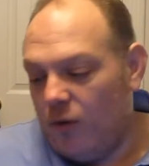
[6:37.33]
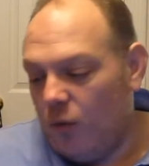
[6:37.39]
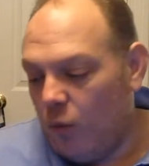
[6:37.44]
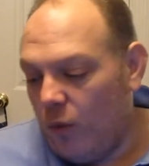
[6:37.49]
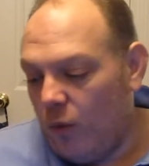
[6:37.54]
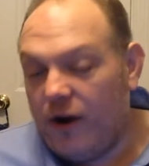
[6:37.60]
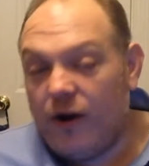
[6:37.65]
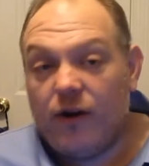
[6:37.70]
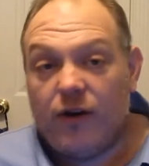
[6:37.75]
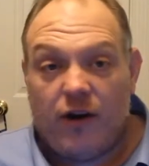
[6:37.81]

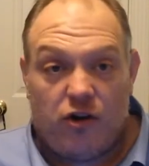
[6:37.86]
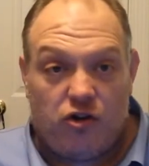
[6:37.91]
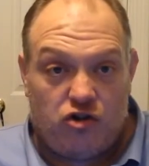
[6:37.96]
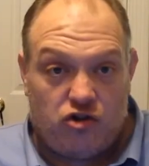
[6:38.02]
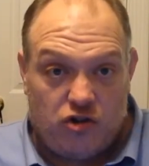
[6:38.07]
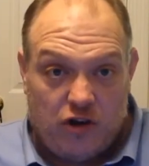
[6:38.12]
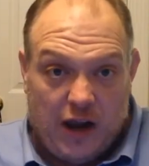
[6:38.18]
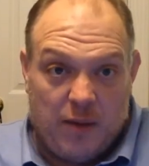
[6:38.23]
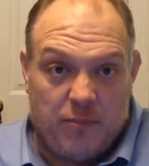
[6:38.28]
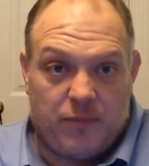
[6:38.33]
weird
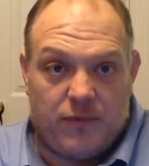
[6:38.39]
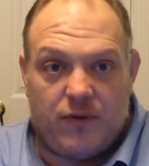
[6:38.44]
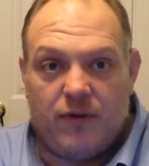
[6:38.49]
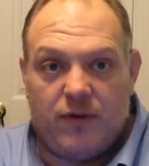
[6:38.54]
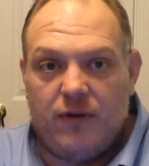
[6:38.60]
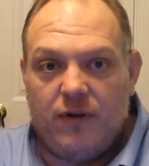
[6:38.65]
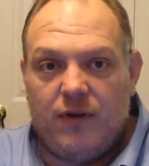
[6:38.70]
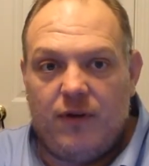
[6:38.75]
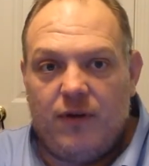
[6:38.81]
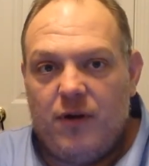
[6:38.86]
shaped,
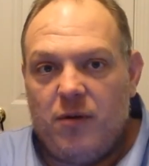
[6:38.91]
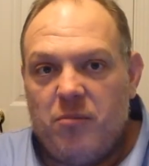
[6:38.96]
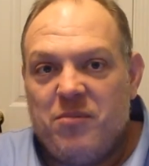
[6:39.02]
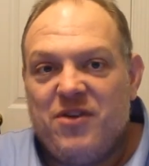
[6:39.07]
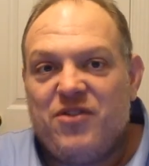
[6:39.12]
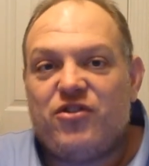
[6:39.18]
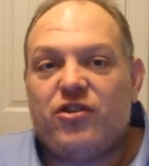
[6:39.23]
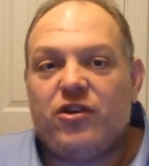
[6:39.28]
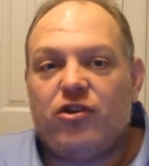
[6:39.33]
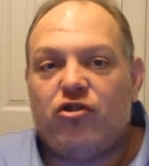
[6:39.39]

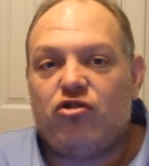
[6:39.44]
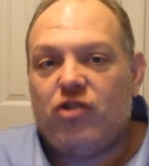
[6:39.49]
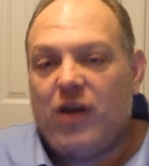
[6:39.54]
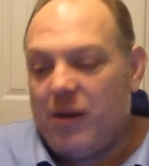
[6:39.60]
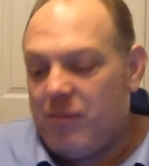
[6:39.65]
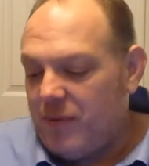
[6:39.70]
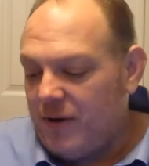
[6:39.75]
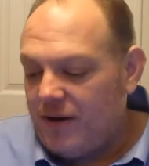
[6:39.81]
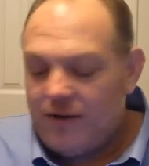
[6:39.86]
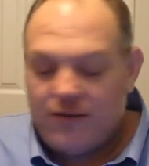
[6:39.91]

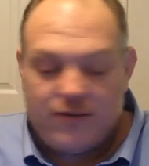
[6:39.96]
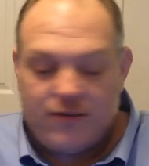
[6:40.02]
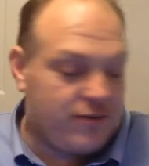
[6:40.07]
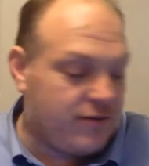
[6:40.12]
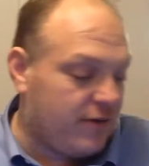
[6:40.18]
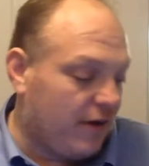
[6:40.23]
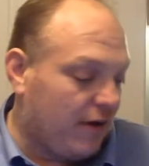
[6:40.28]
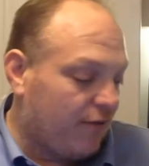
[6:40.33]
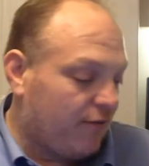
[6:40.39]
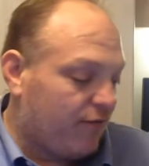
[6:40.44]
misshapen
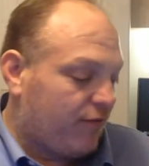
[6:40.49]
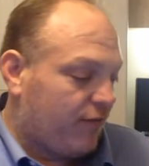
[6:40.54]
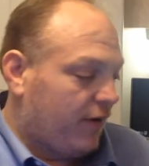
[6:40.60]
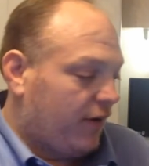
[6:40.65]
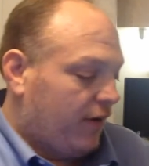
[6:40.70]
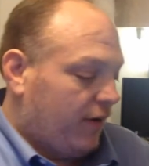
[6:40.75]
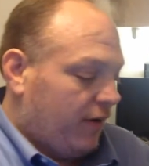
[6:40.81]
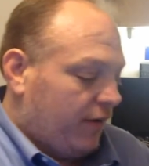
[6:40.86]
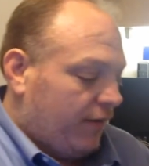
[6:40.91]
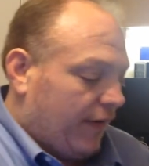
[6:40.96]
stuff
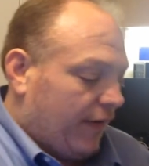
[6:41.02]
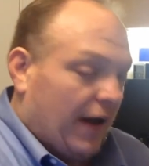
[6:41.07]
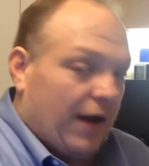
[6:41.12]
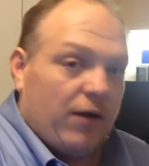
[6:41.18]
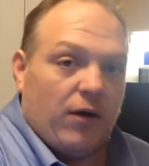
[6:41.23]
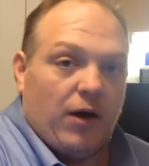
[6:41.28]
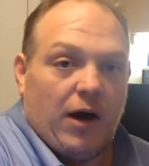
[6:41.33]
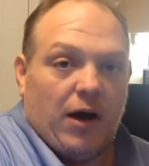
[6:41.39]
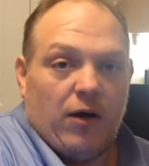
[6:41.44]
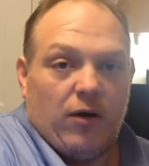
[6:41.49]
that
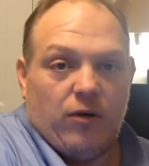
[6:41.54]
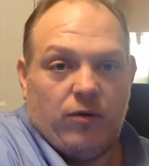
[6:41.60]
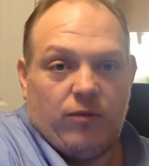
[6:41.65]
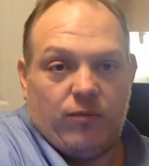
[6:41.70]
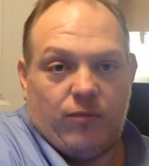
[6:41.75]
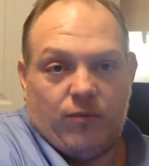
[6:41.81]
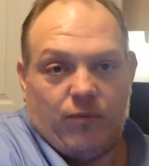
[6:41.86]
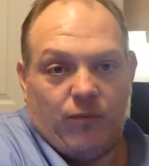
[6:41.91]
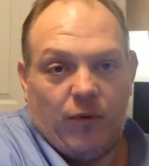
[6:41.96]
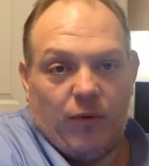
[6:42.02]

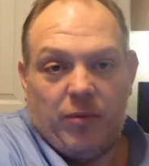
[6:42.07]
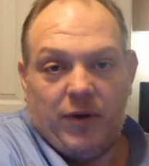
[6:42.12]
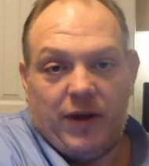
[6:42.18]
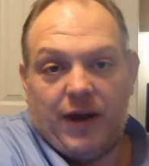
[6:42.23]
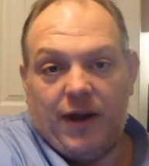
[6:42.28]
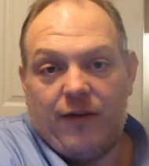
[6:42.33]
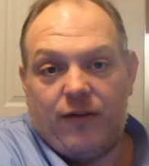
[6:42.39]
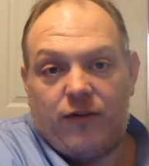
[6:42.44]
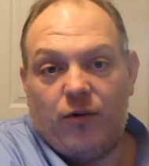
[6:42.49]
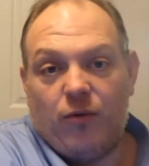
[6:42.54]
we'll be
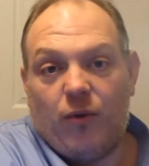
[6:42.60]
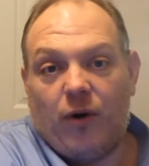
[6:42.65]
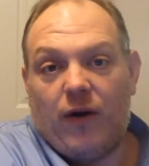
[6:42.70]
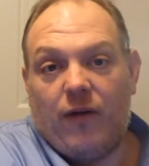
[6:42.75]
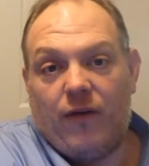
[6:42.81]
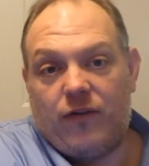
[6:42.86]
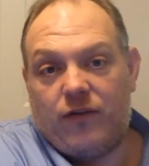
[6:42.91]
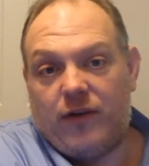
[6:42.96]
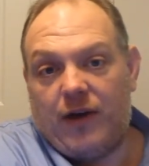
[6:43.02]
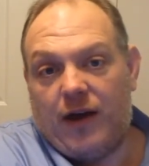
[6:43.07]
getting to one of
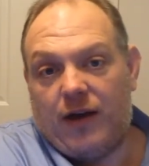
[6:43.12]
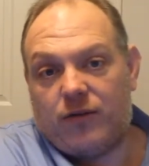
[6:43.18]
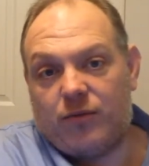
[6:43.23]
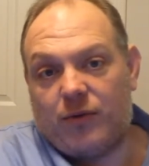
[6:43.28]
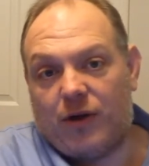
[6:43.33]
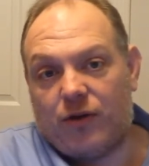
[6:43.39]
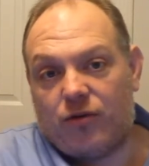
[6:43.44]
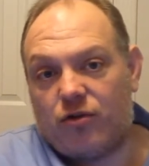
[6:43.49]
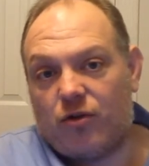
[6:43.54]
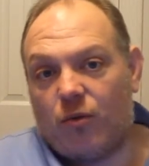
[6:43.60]
these days. I'm
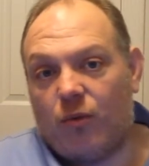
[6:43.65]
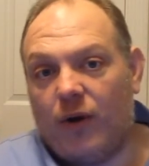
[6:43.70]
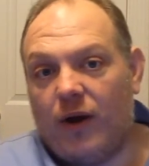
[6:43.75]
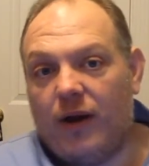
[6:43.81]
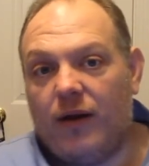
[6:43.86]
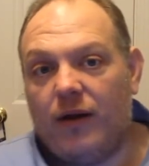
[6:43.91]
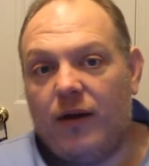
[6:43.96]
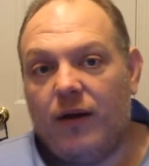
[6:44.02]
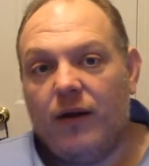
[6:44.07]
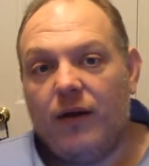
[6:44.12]
not sure
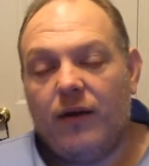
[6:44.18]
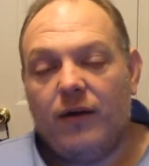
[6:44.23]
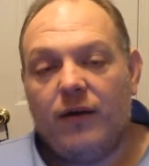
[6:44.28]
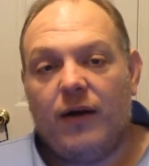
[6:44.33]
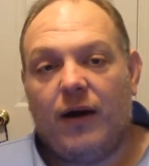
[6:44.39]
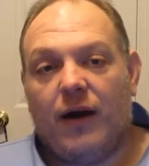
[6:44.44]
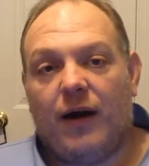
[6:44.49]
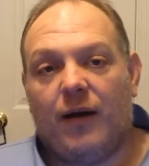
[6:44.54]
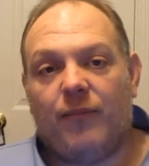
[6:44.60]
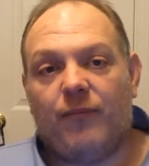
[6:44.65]
when.
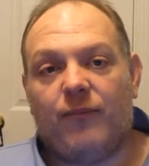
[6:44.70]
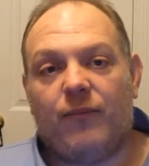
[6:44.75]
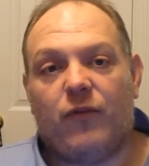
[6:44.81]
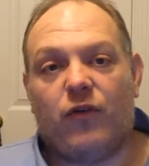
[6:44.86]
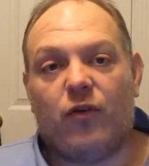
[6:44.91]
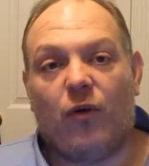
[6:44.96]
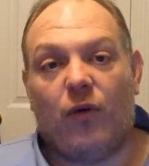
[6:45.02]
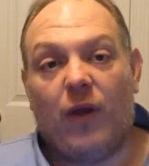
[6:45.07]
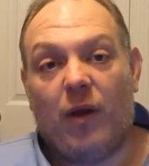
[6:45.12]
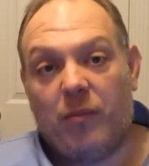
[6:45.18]

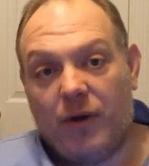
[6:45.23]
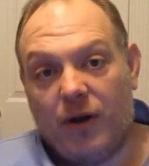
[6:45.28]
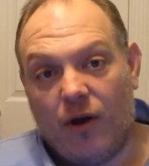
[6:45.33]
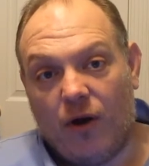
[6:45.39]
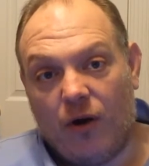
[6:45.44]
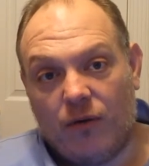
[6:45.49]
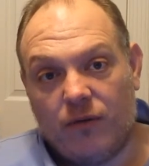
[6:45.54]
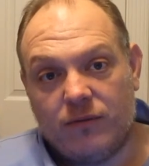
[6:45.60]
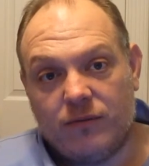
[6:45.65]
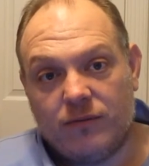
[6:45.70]
So let me
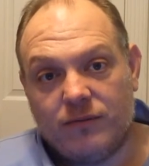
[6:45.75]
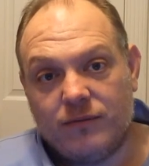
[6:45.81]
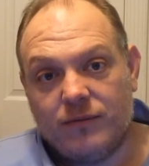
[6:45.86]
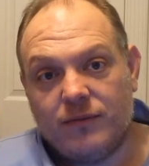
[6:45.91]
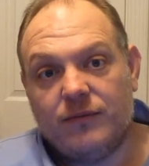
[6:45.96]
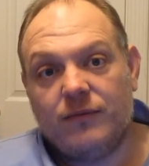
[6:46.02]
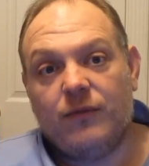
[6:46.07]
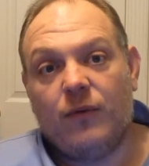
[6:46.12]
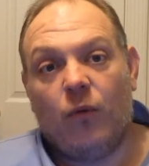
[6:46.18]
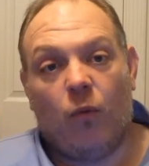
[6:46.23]
know
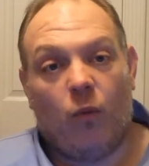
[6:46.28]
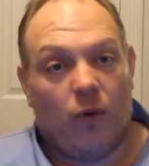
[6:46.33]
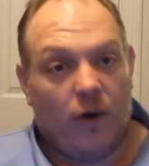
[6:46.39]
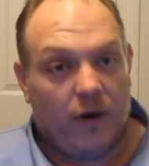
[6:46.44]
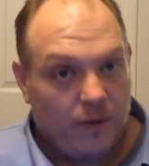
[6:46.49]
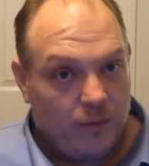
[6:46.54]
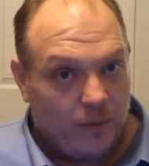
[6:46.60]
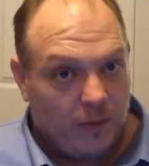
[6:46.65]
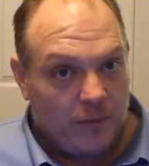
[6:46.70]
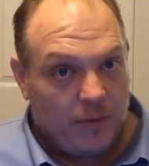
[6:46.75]
what
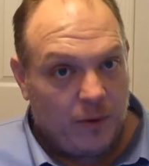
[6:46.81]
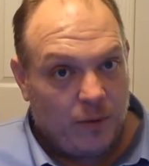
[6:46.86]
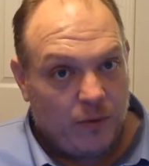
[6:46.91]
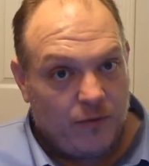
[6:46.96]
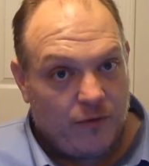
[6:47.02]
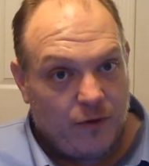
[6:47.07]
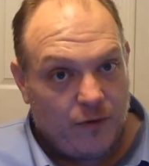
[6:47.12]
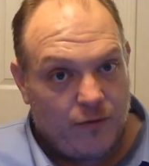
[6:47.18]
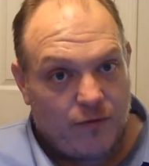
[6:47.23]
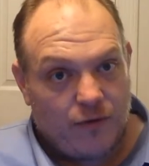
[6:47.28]
you want me to
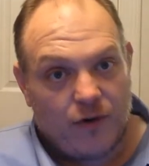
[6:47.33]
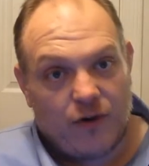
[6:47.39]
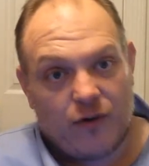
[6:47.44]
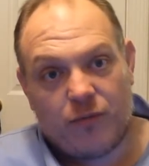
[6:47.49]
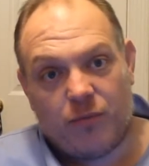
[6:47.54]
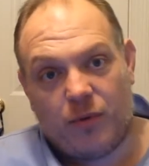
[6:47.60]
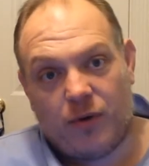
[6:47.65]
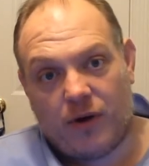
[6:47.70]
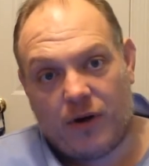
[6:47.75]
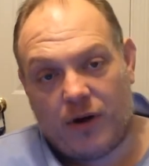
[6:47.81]
review
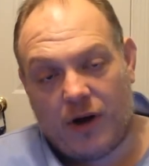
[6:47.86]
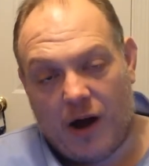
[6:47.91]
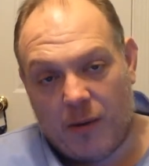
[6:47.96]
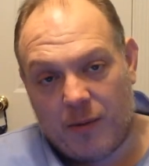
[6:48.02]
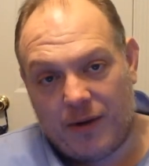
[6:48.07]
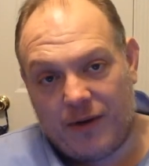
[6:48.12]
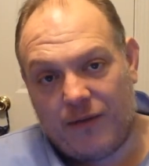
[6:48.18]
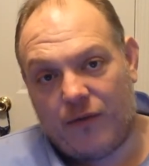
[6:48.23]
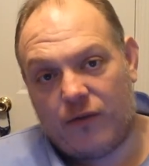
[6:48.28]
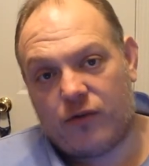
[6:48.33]
first. Put a
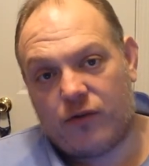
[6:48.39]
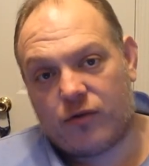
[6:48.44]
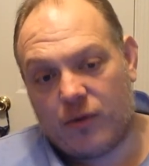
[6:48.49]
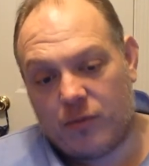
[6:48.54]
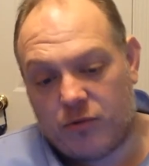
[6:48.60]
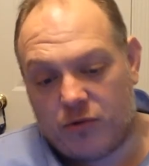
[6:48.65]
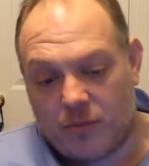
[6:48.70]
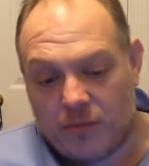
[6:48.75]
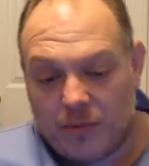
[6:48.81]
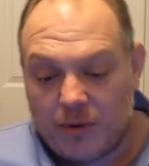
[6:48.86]
comment in the
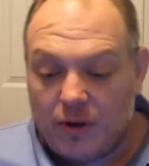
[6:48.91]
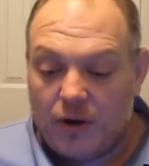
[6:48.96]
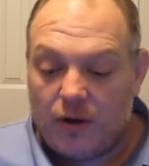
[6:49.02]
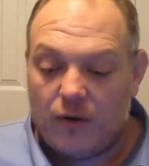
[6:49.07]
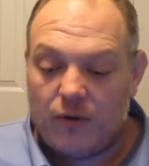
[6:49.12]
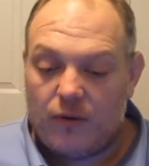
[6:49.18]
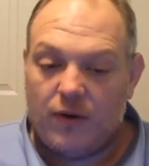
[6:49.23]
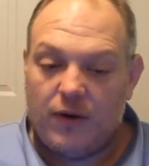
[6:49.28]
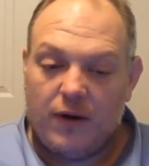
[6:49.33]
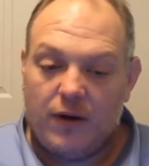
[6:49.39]
description
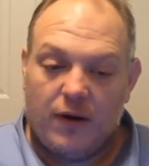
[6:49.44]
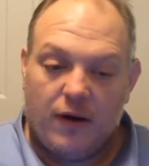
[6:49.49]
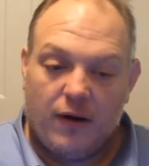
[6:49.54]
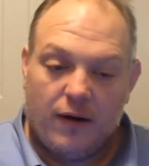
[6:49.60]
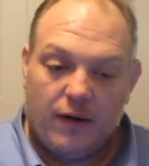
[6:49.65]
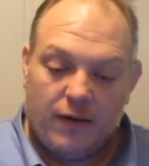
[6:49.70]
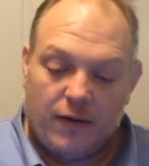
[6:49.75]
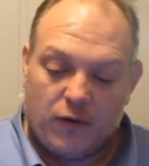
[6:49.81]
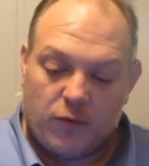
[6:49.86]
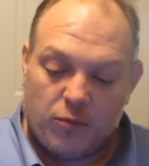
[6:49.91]
below.
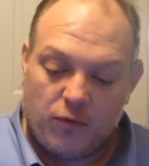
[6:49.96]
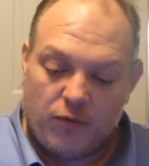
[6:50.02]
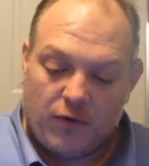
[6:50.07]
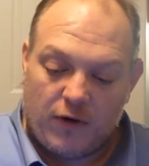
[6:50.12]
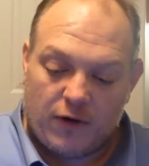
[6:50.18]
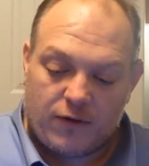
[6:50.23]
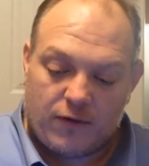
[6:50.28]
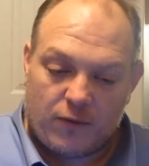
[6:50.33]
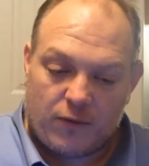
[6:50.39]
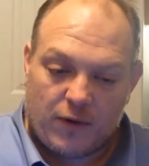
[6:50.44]
Let's move
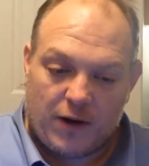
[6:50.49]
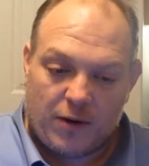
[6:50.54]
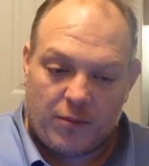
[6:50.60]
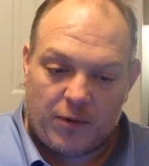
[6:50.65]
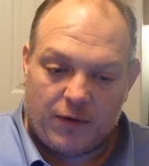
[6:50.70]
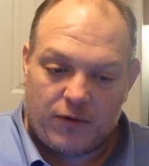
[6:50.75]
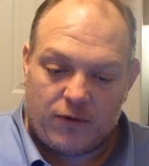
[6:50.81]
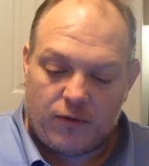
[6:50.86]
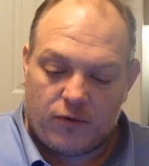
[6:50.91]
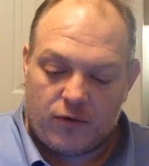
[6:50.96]
on to the Random
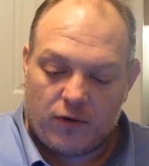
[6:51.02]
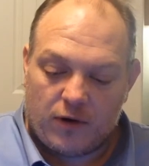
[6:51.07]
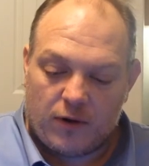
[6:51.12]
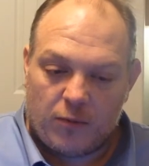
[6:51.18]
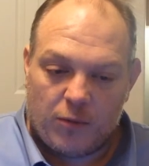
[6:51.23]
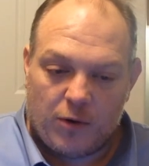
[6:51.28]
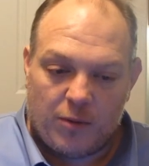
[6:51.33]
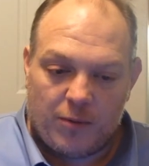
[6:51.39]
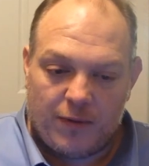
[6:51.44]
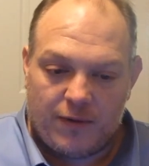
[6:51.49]
I-Teen song of
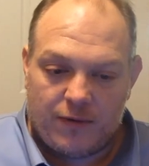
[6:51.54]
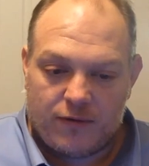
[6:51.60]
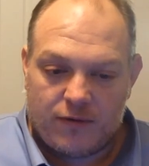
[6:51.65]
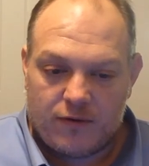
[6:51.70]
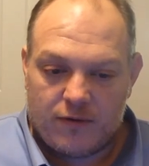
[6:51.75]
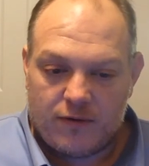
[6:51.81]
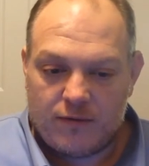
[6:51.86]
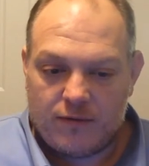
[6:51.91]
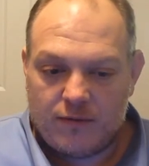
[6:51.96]
the moment.